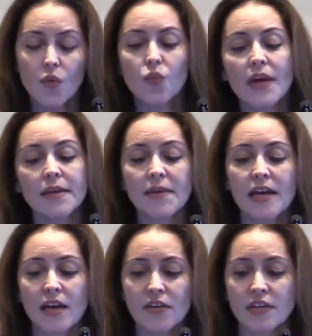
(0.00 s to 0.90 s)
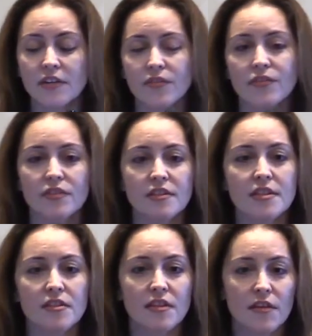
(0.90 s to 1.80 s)
What about
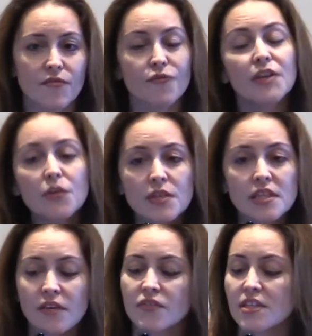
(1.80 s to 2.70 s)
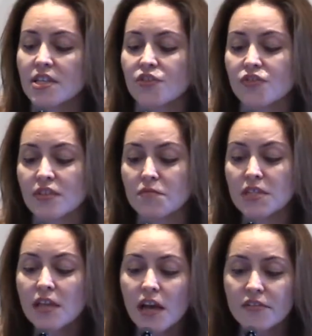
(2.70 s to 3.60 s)
the frequency of the seizures
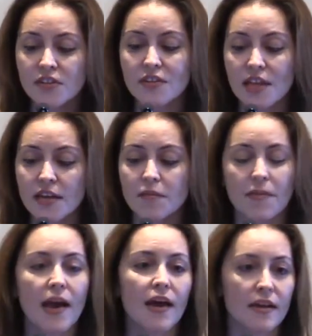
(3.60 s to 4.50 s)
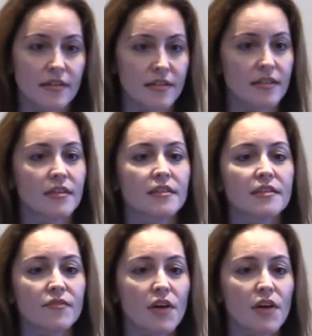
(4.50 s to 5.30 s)
themselves? Does that impact the